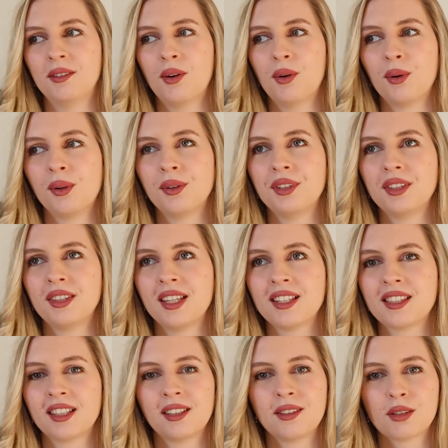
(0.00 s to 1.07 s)
all the
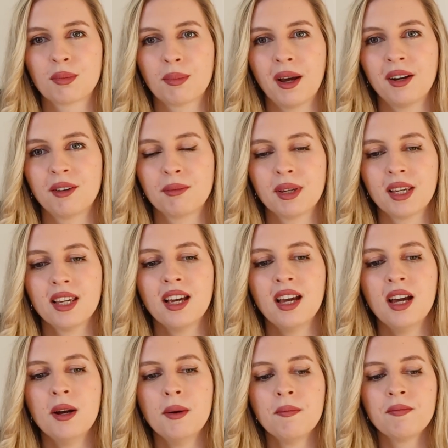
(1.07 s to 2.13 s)
things that inspire me
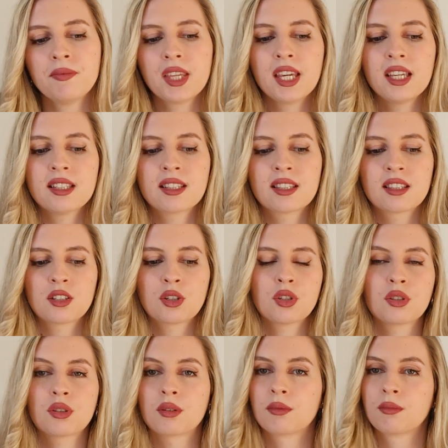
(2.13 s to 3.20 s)
is
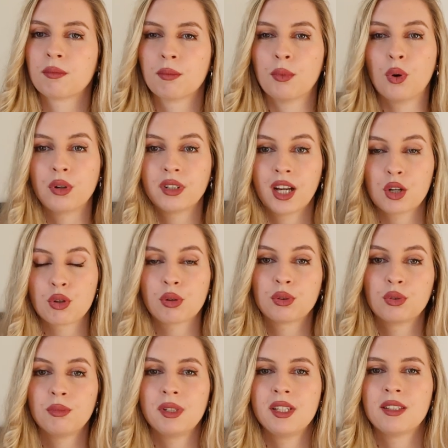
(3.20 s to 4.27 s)
just more natural
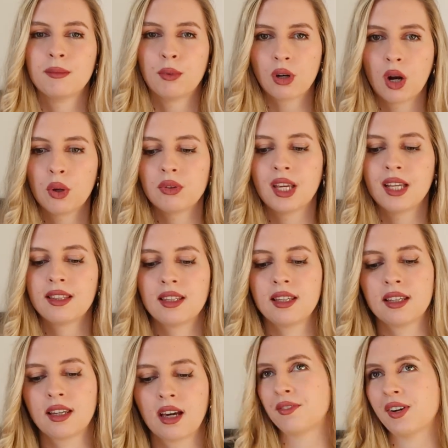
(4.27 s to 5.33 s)
to me, is more
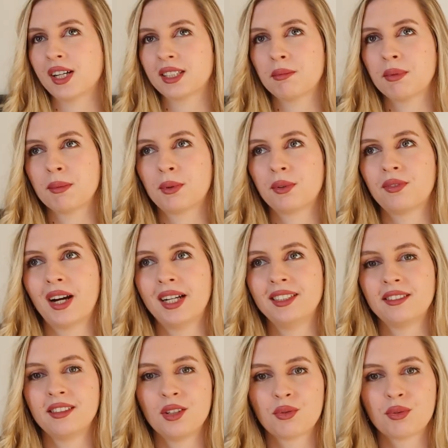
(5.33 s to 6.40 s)
authentic. The fact that people find
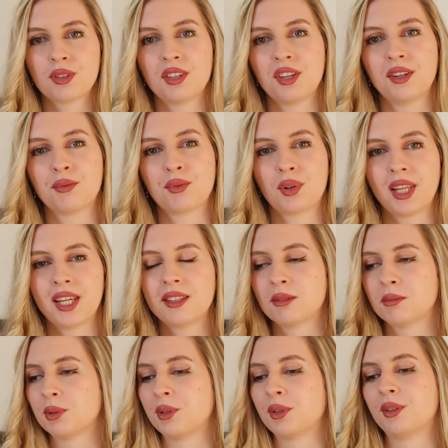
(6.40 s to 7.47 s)
it interesting,
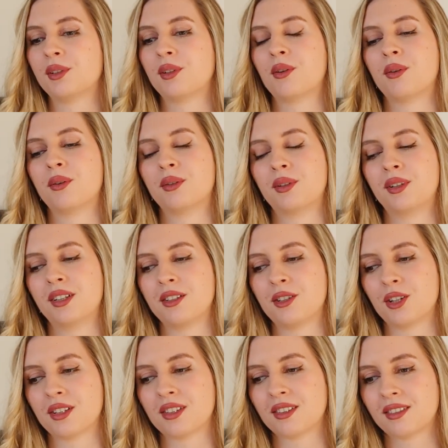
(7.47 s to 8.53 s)
relatable, or
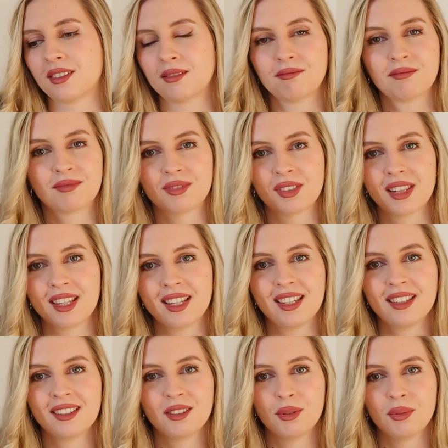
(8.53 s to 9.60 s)
just really
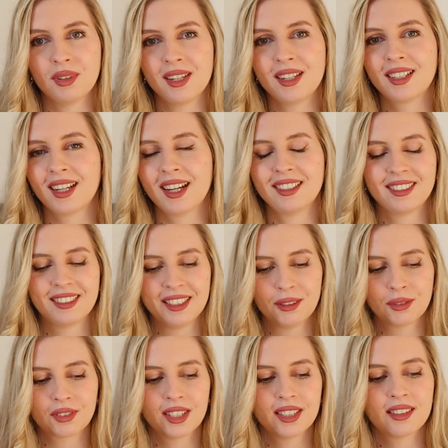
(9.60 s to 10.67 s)
unique and
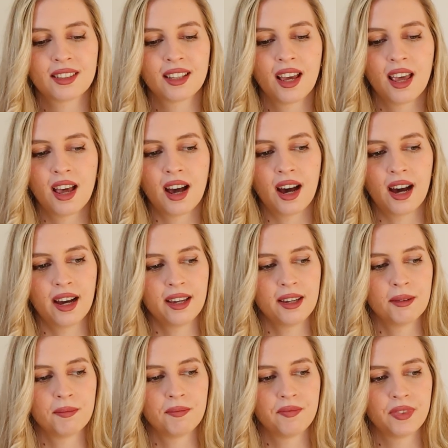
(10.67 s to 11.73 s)
different, I
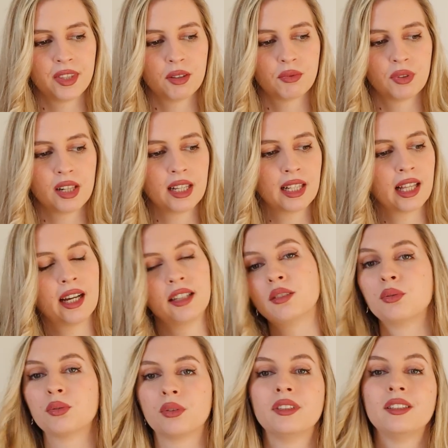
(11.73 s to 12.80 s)
am really glad
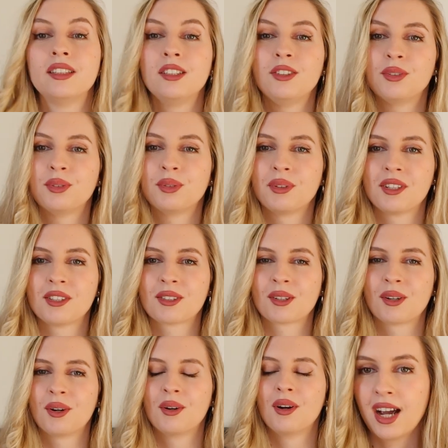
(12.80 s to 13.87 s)
to continue doing
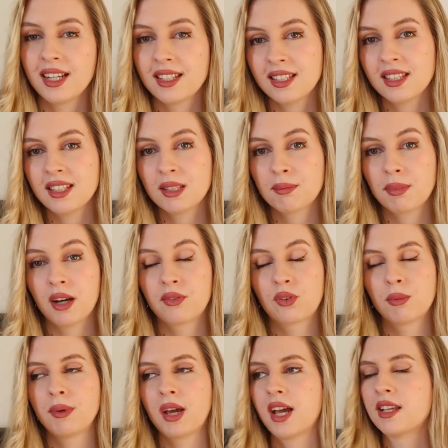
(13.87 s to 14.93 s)
so. I see this
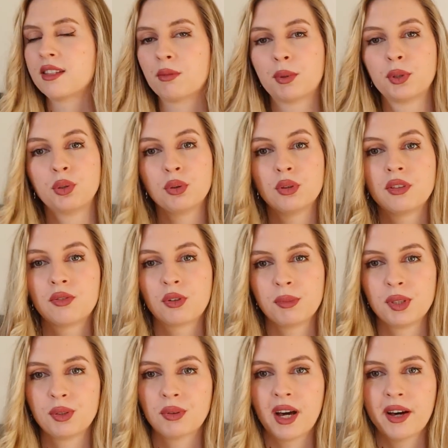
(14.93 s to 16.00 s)
platform as an opportunity for
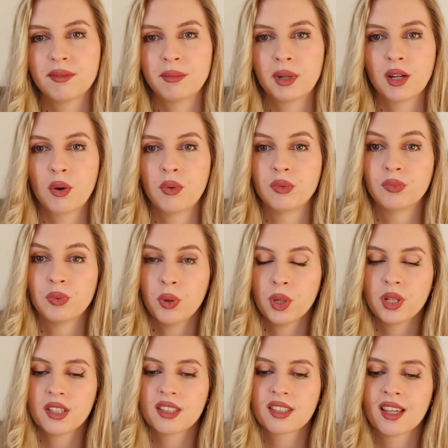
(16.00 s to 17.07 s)
me to have my own
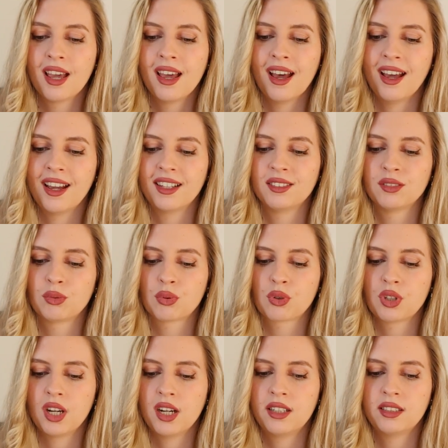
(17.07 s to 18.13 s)
voice and to
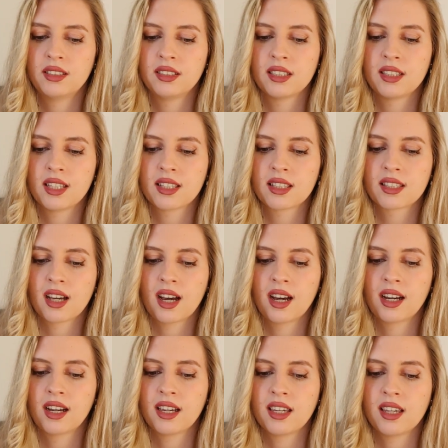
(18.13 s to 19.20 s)
share the things
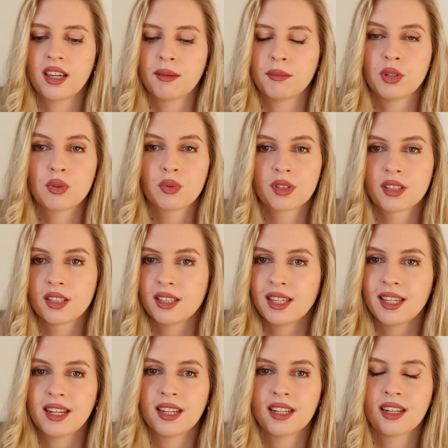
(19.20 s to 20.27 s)
I am interested
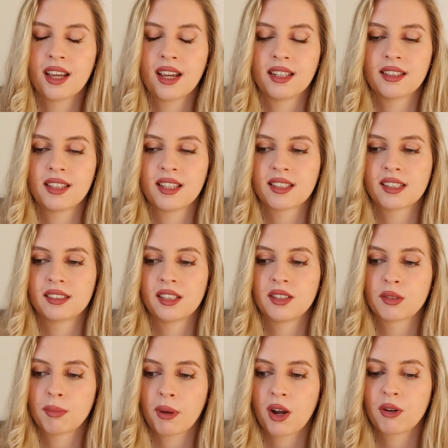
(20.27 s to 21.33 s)
in and things that
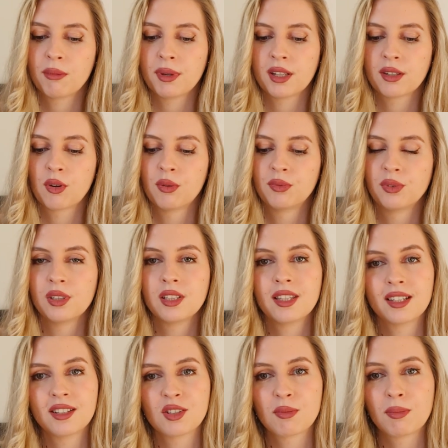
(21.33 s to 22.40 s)
inspire me, and hopefully
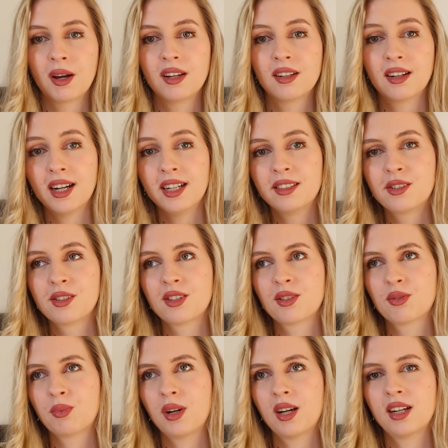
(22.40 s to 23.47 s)
then inspire others
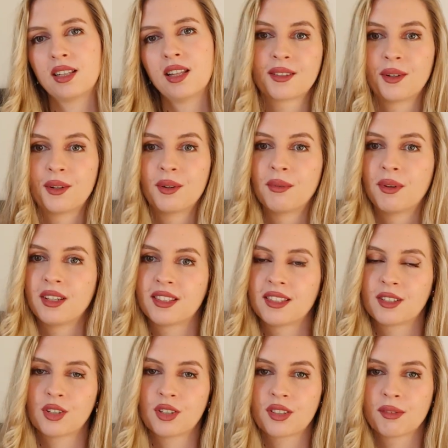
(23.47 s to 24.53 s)
as well. So
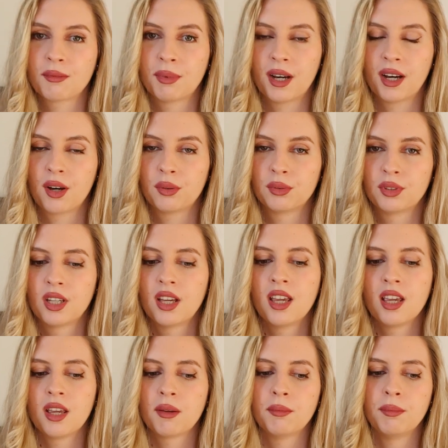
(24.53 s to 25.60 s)
it's just about
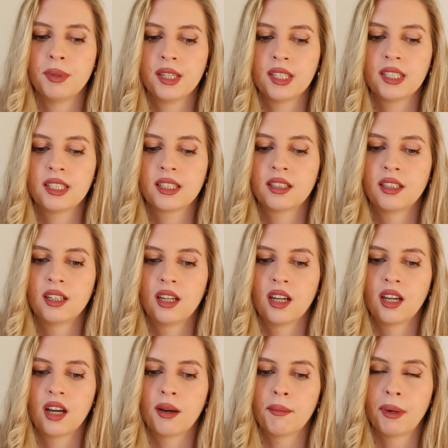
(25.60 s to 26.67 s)
being
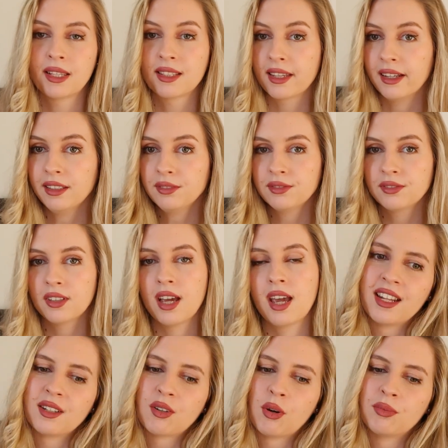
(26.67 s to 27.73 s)
myself
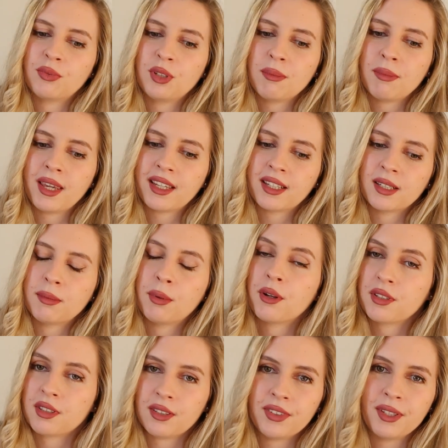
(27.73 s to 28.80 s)
and hopefully make a
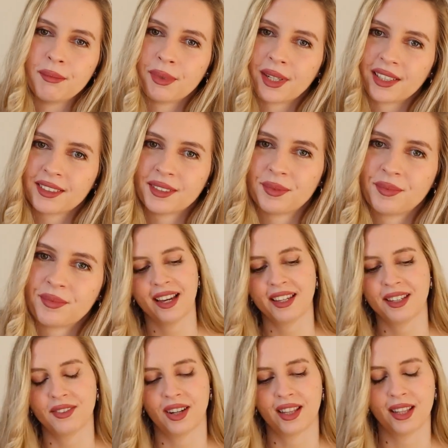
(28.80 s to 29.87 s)
positive impact. Hi
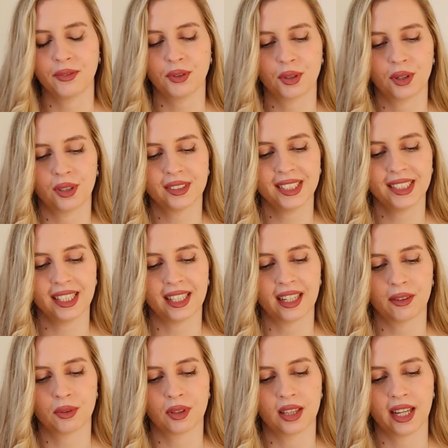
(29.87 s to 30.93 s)
Eva, I love your content and
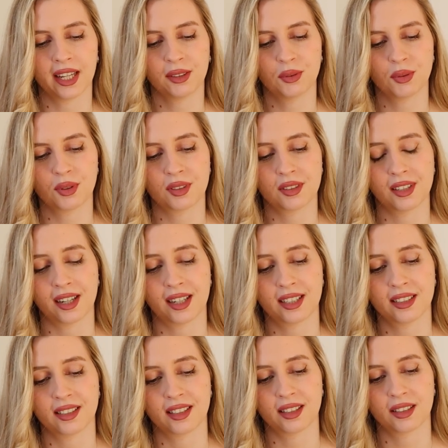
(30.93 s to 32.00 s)
I would like to
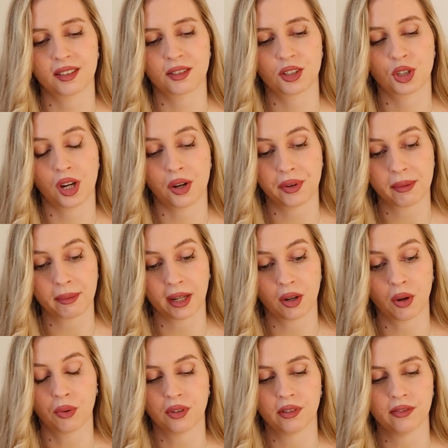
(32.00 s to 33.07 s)
start sharing my
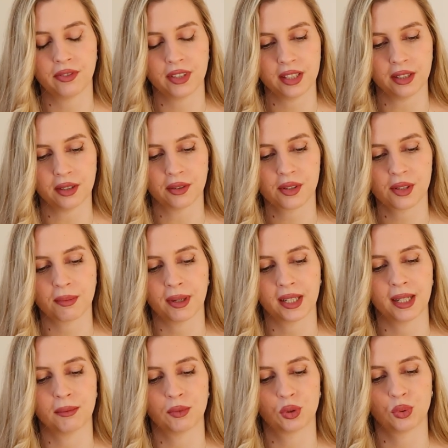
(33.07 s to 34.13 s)
own videos,
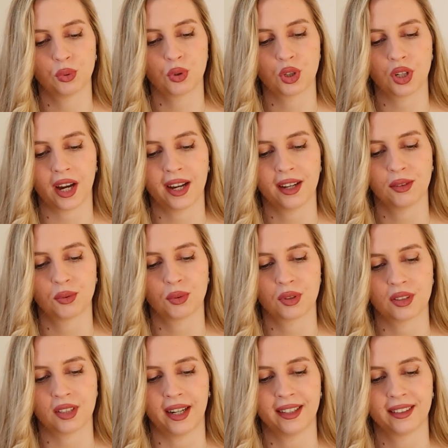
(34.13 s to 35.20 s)
but I'm too shy to
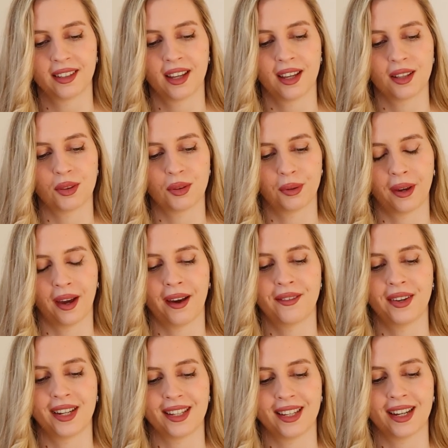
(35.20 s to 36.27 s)
start. Do you have
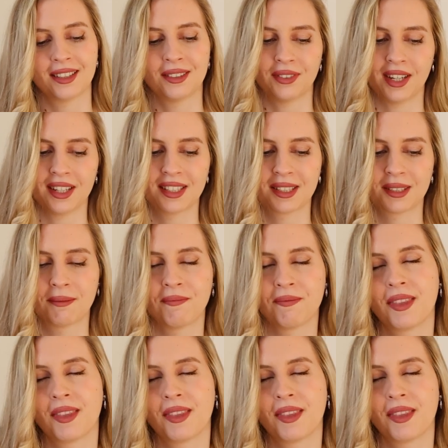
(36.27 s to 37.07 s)
any advice?